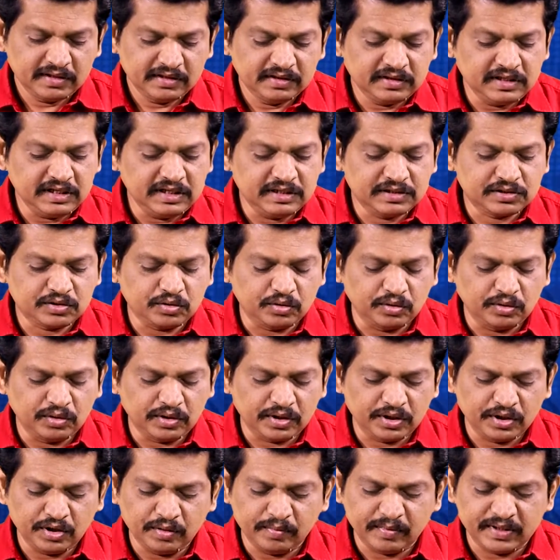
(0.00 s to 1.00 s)
These core
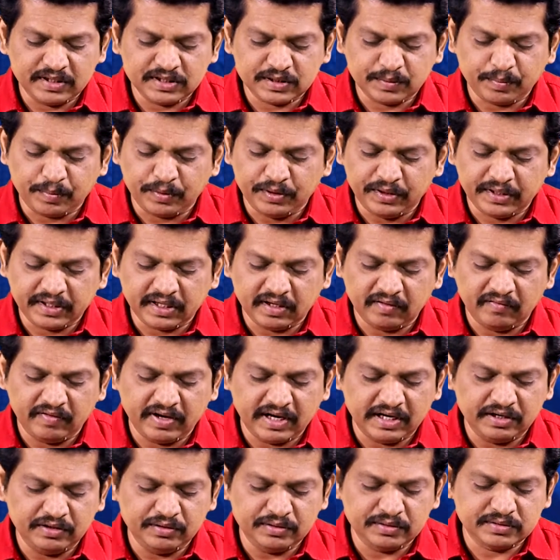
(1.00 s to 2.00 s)
humanist political
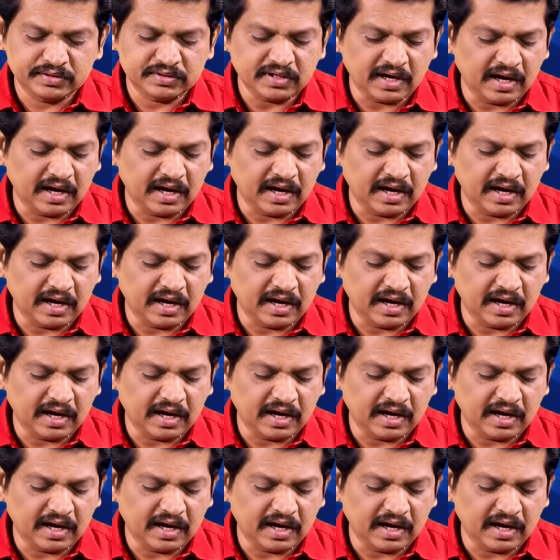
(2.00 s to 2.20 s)
values